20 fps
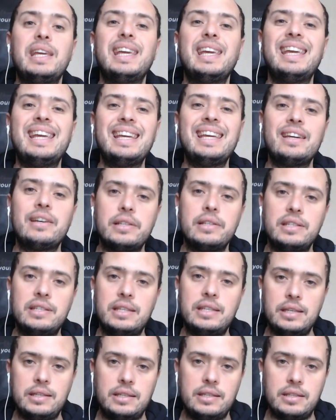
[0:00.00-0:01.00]

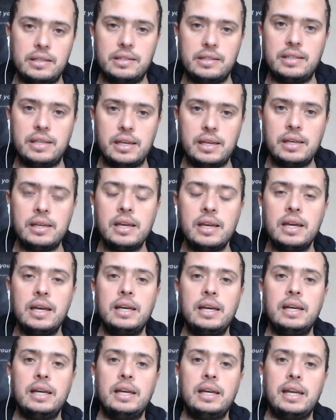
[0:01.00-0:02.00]
inconsistency
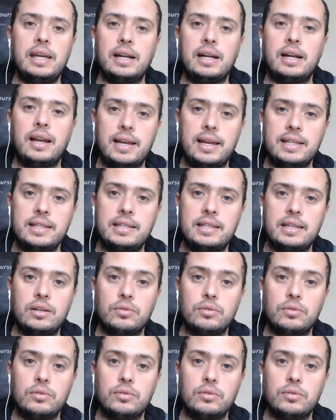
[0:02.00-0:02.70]
in clientele.